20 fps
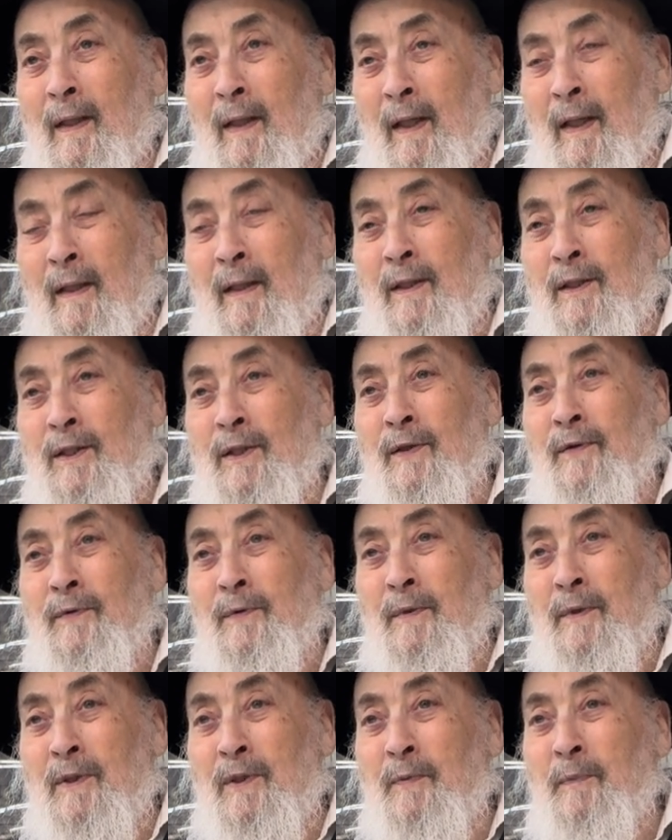and it
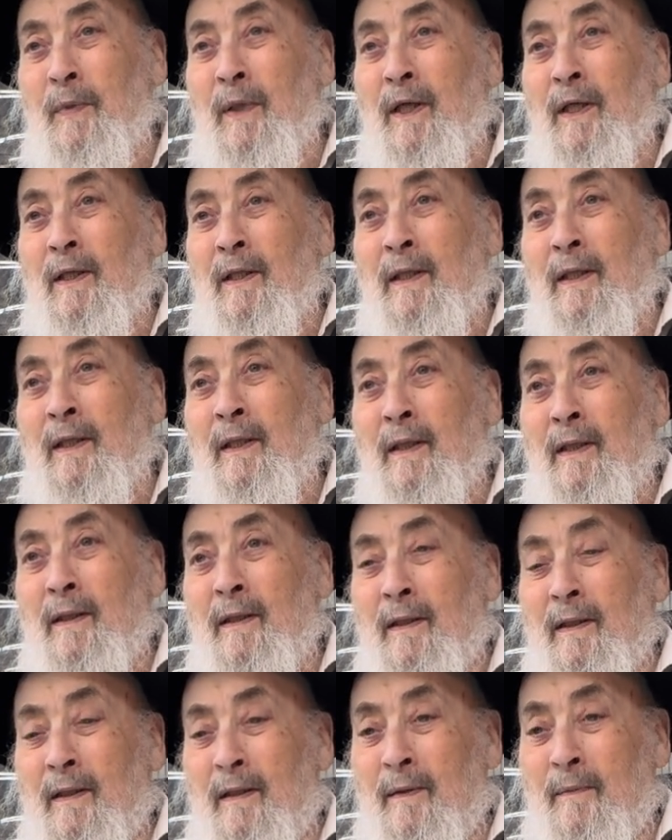should speedily
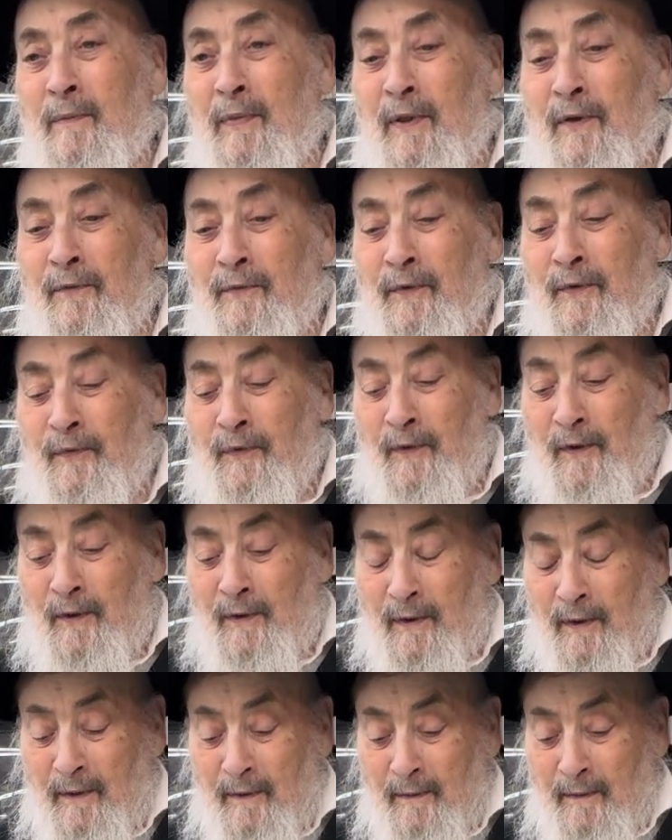be fulfilled.